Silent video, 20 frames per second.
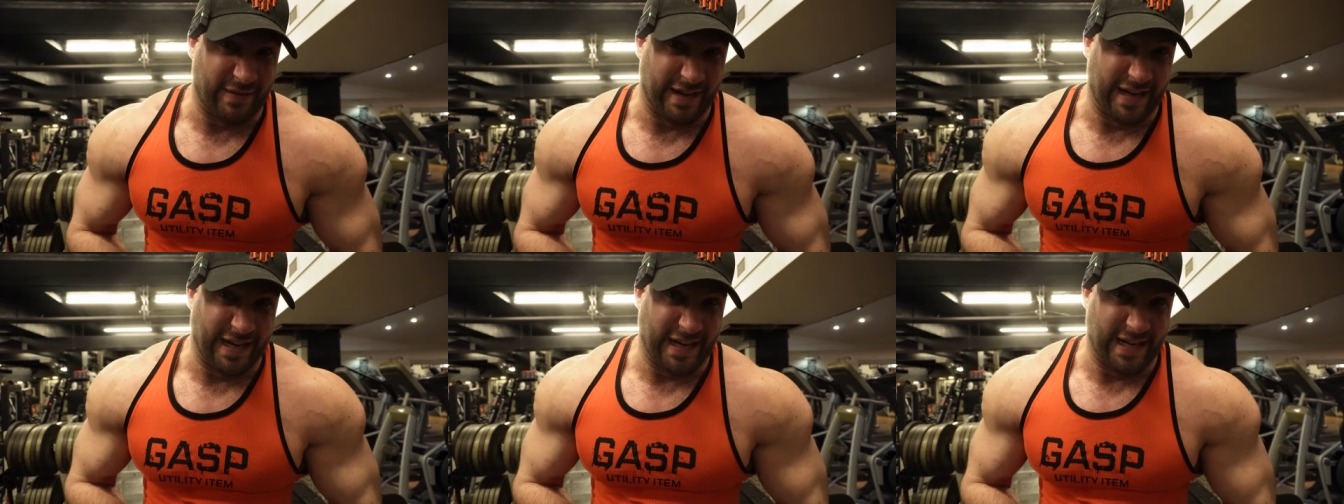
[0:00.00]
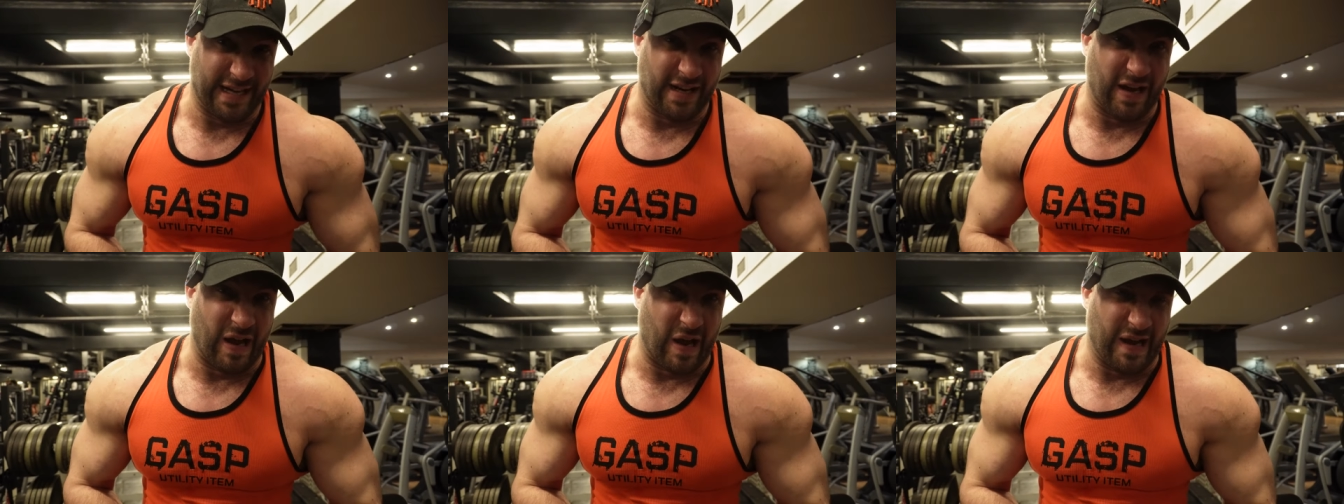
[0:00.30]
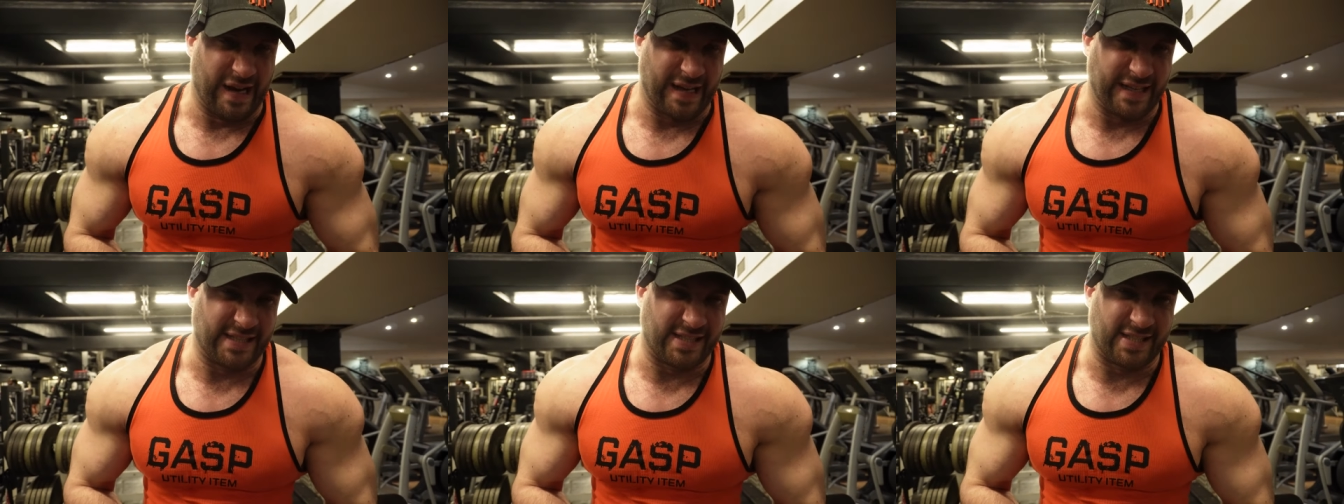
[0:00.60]
really
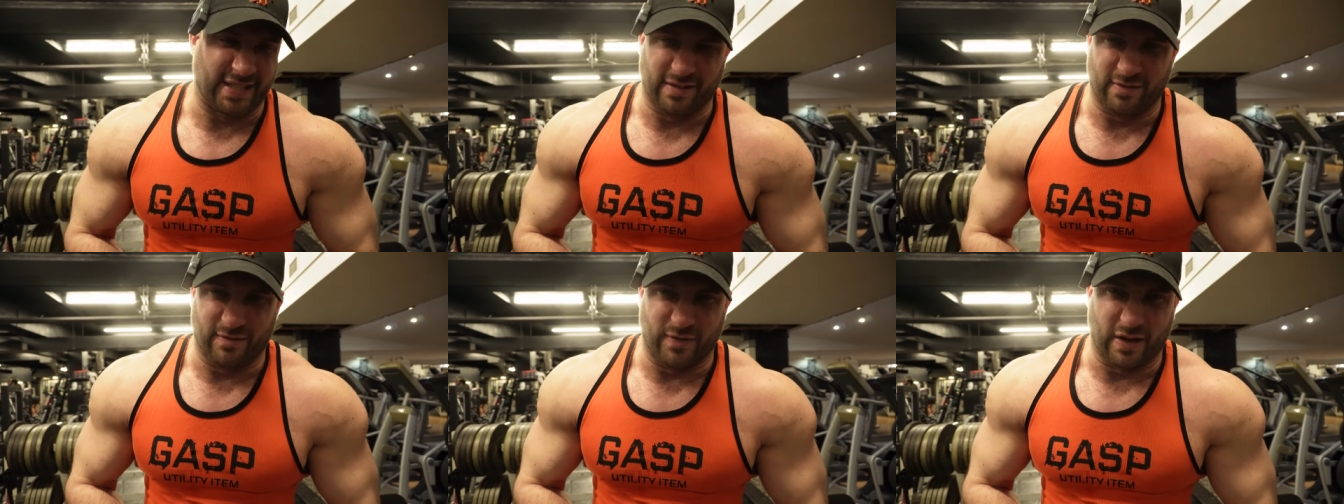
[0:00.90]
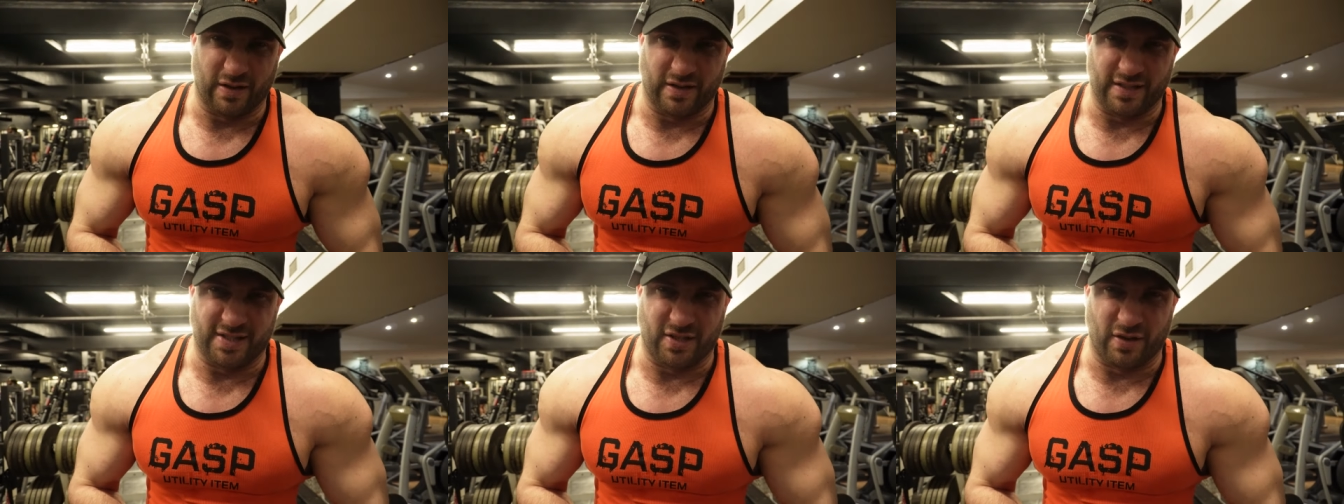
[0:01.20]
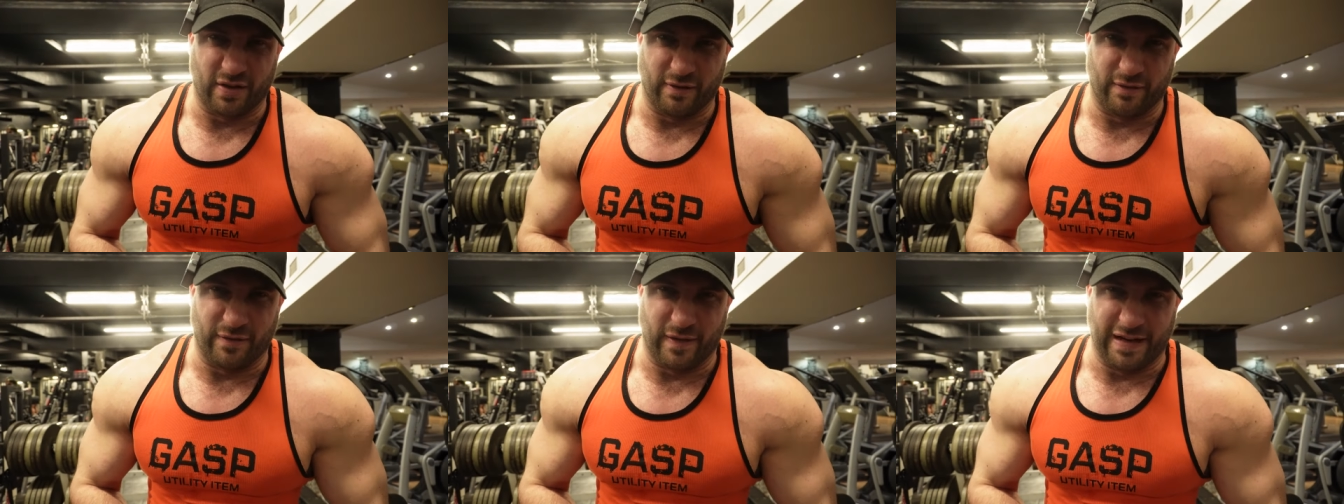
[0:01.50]
light and focus
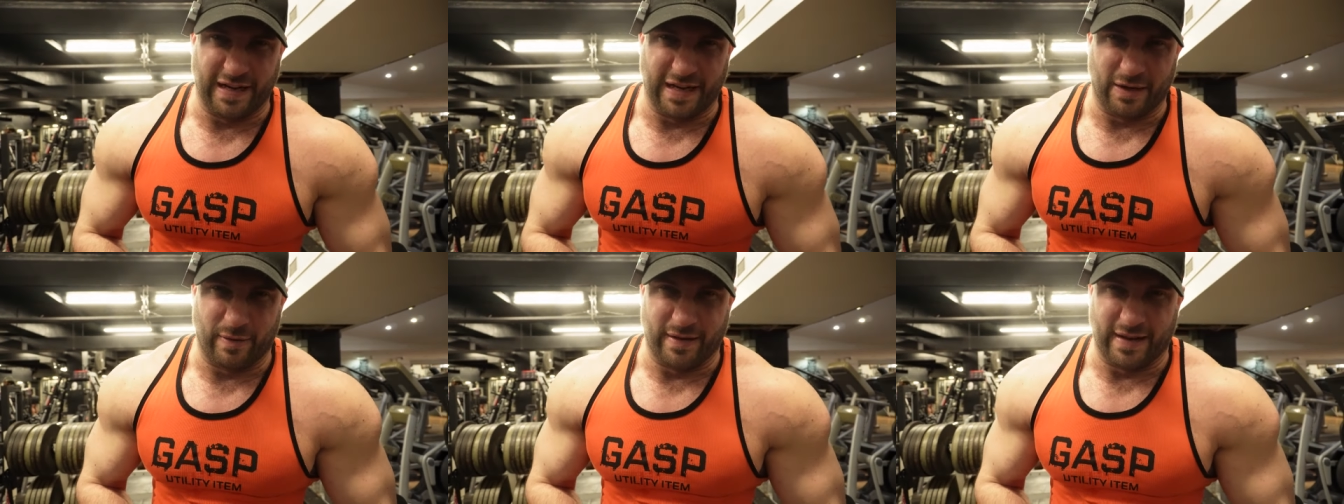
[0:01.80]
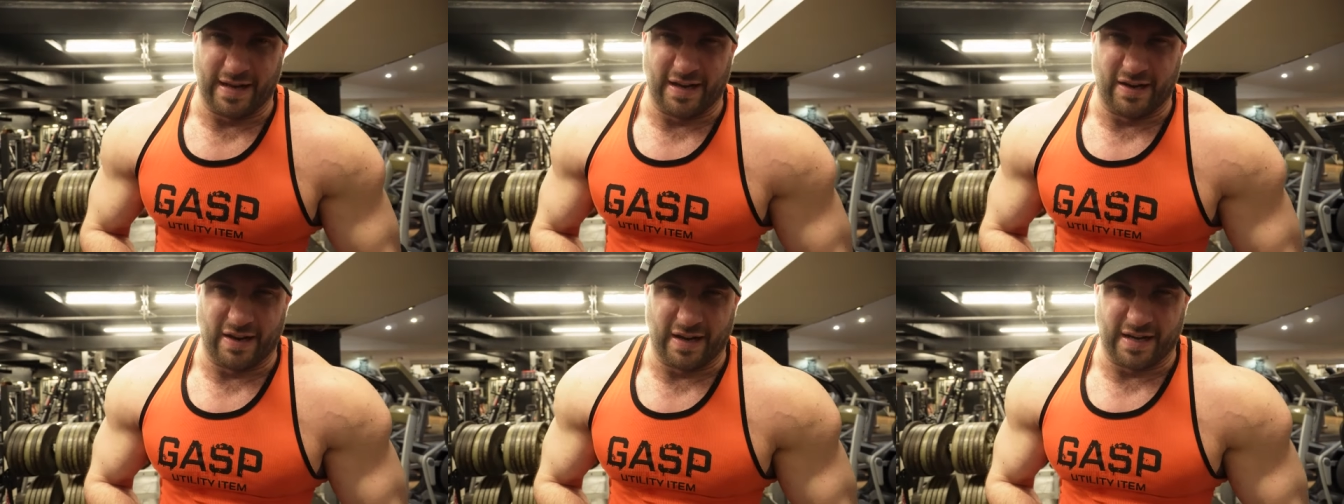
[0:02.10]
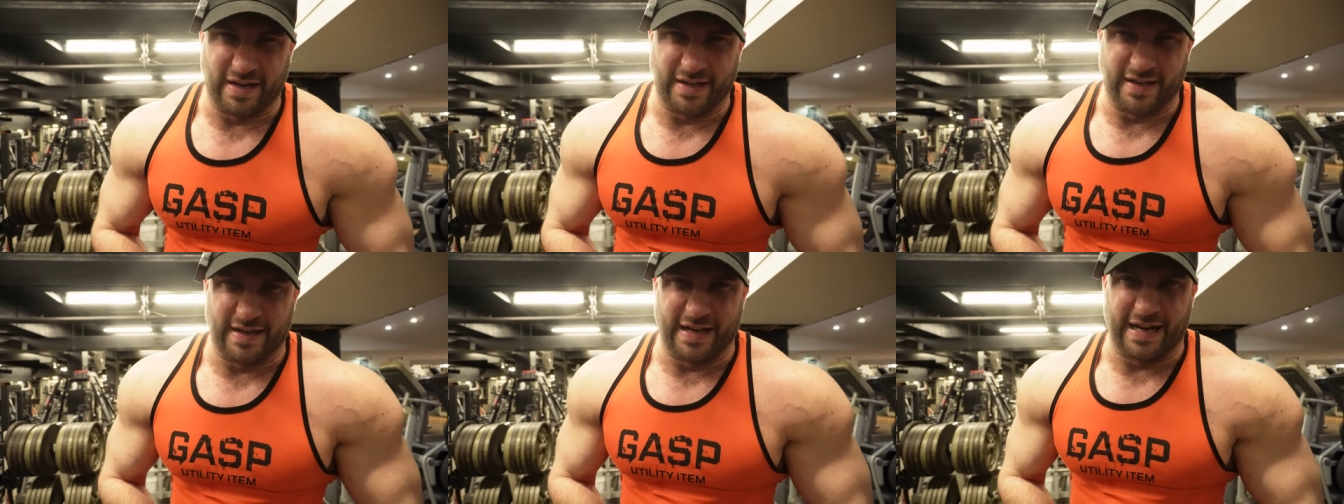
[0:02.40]
on the feeling with it like
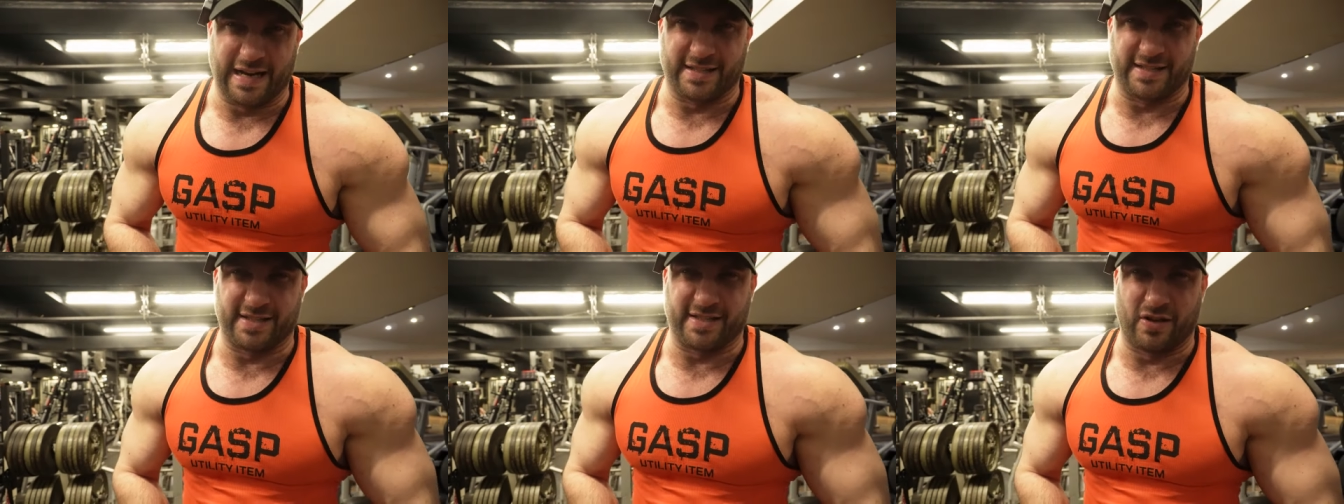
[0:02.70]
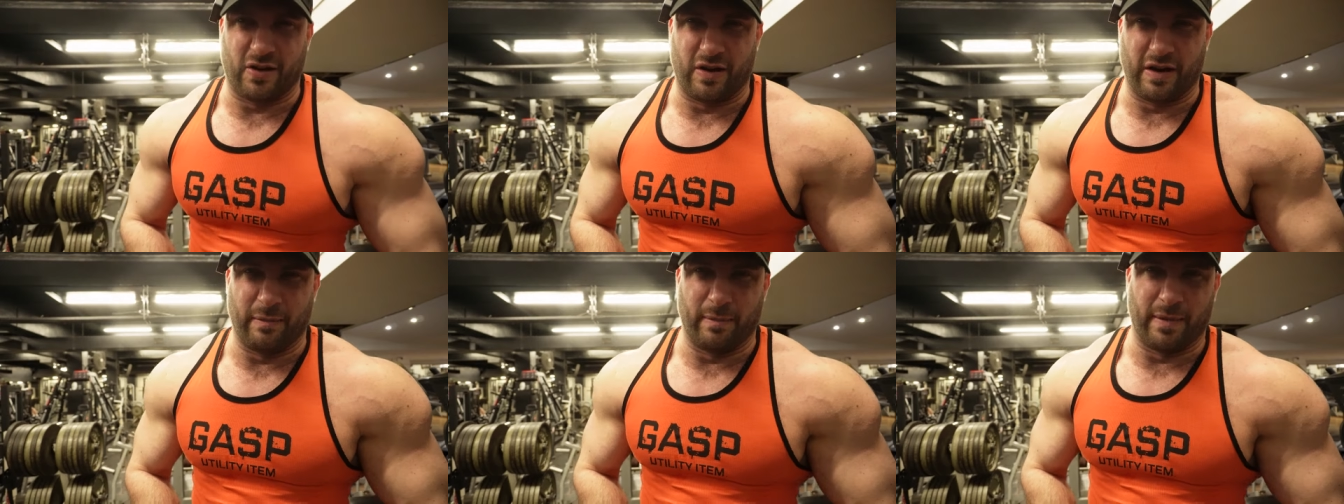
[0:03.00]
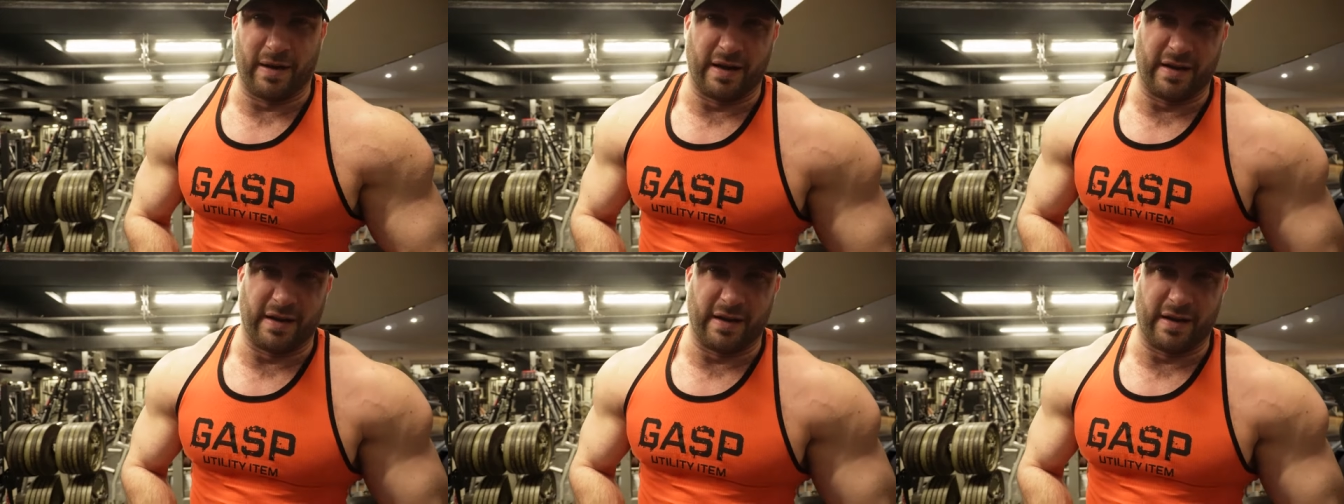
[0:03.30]
I did last time.